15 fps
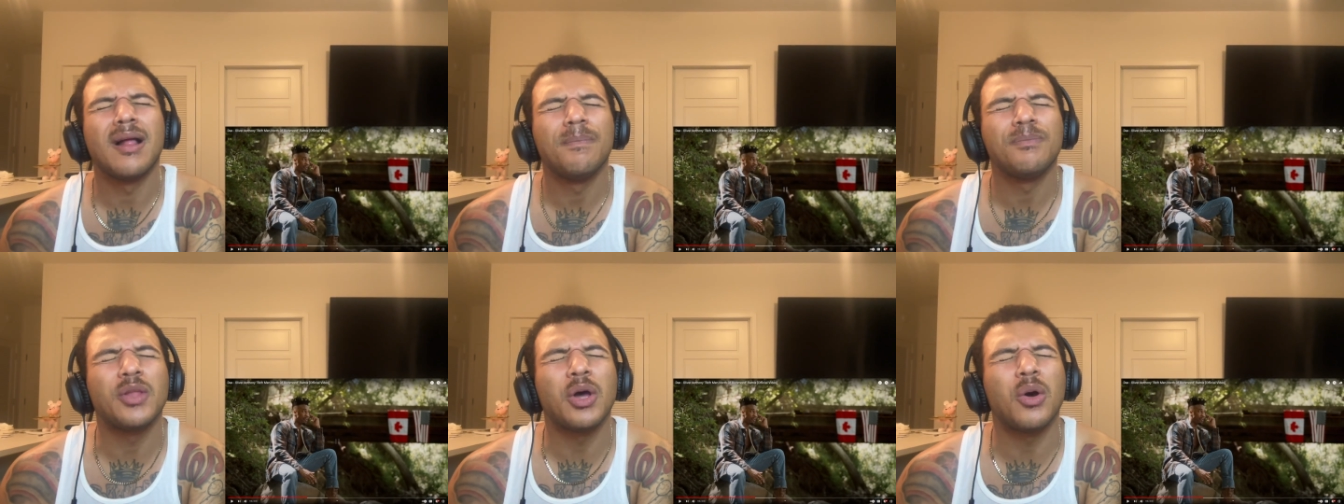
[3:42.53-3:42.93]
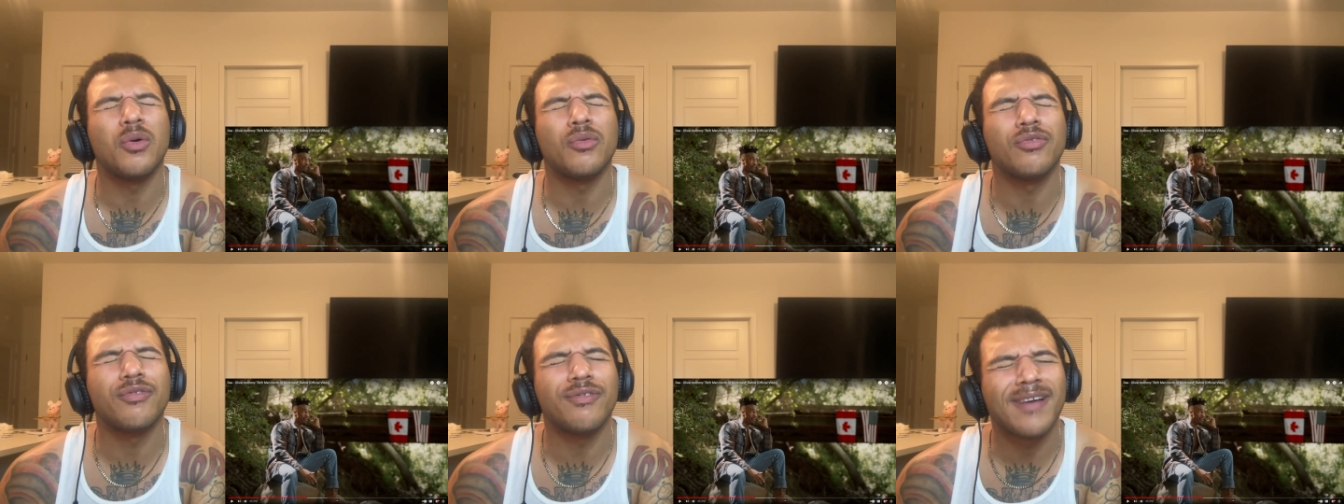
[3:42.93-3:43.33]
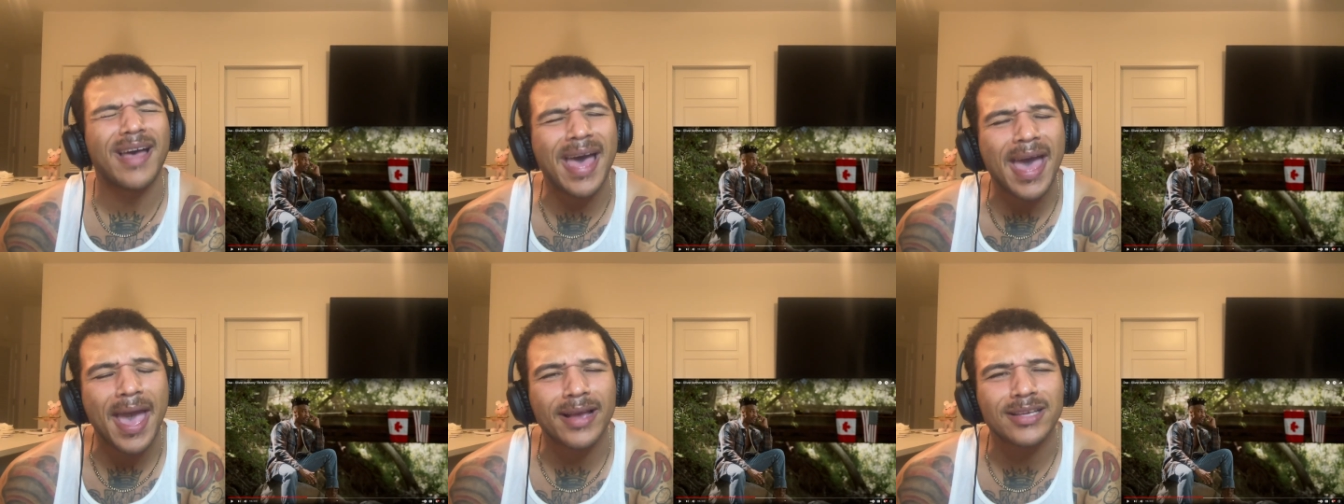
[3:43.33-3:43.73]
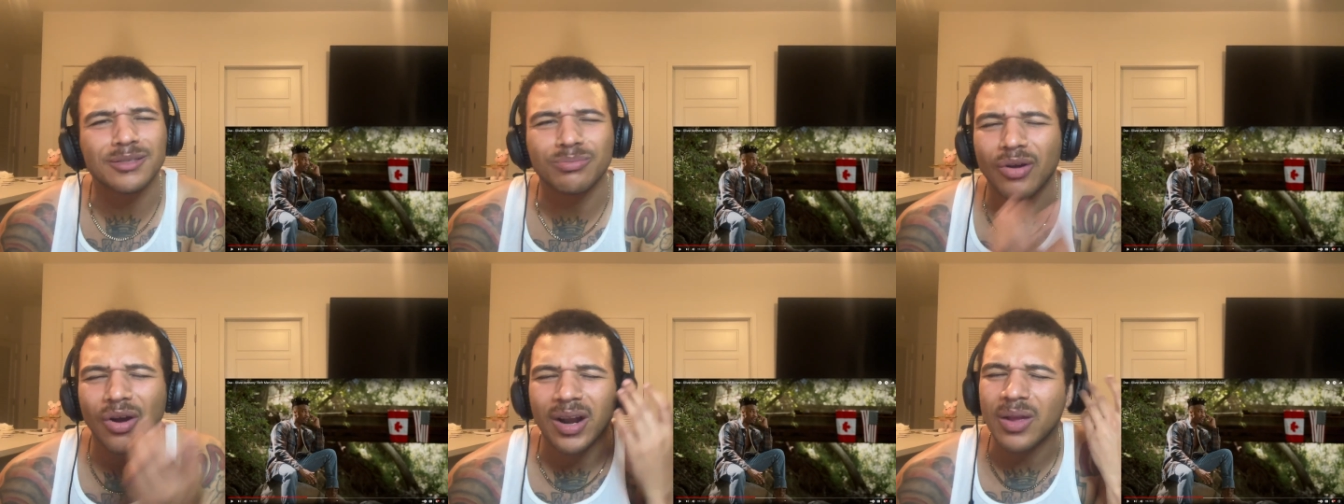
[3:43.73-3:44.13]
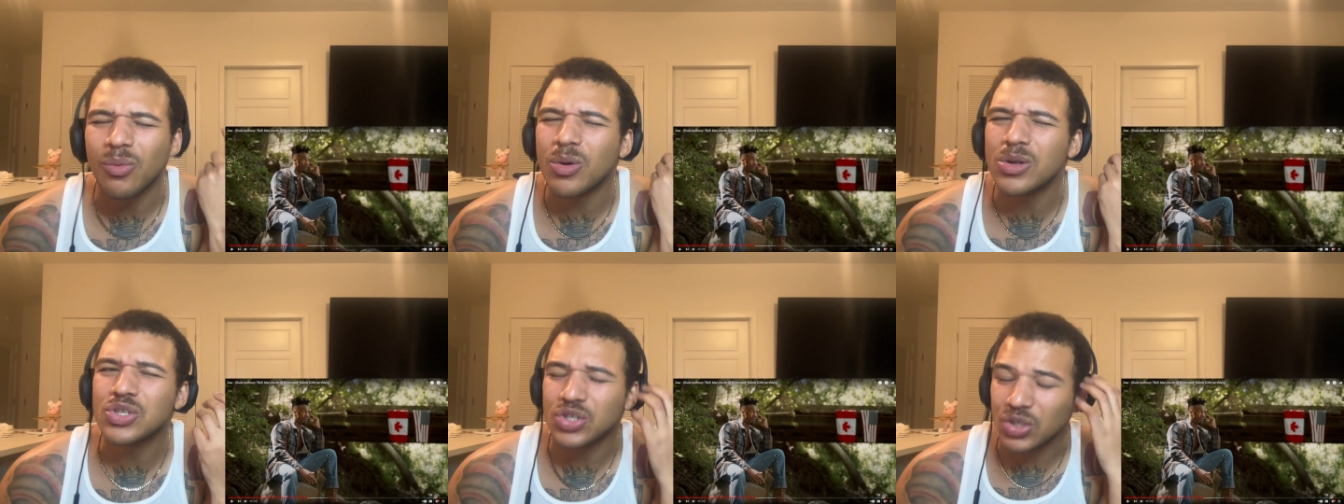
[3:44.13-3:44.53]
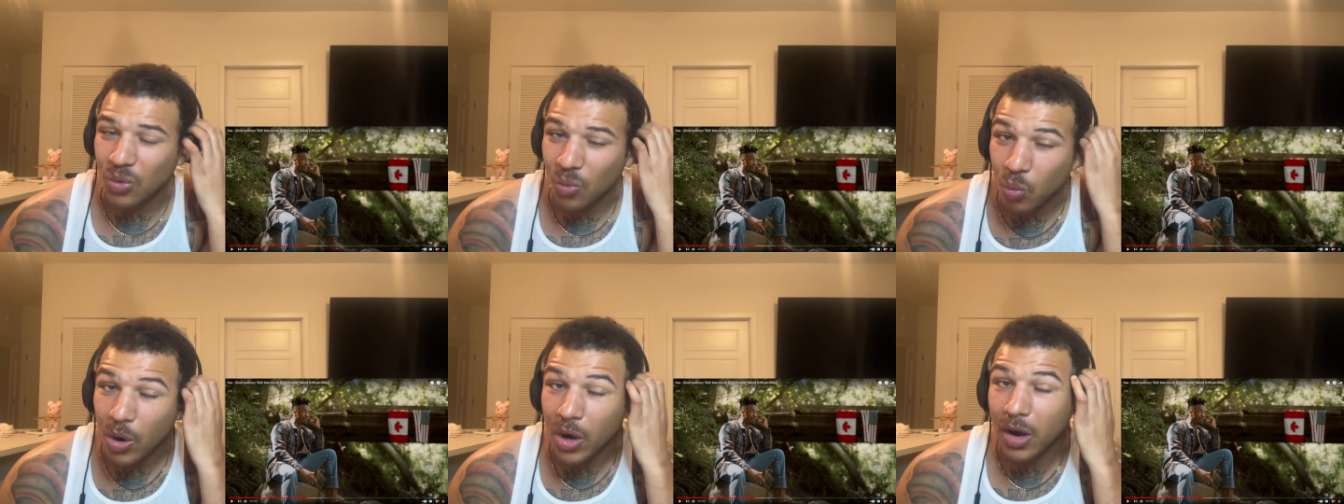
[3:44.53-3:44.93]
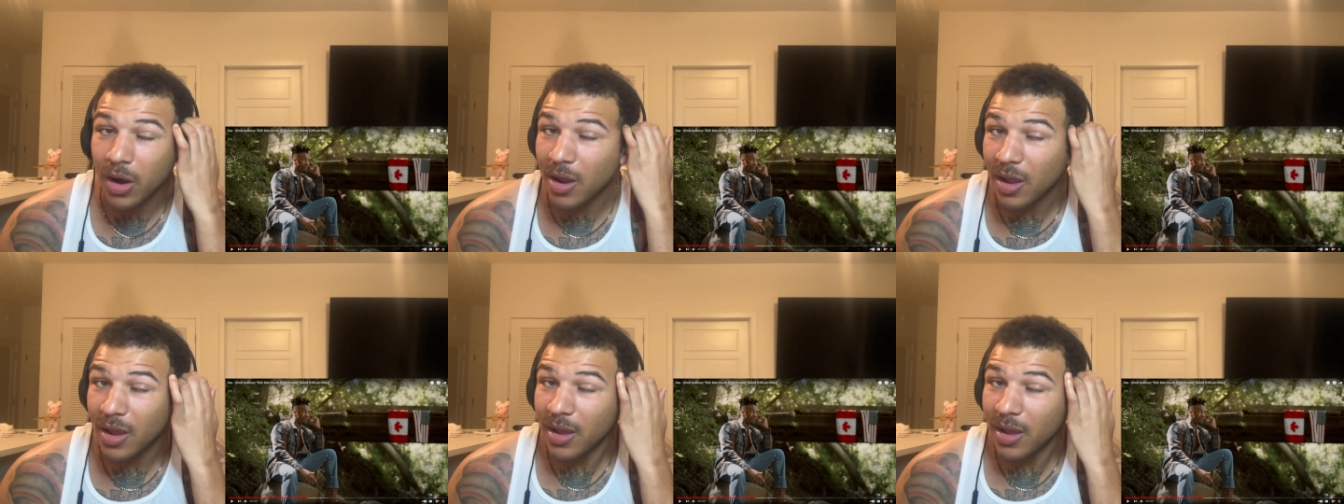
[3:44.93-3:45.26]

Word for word: No, facts, bro. They want you to work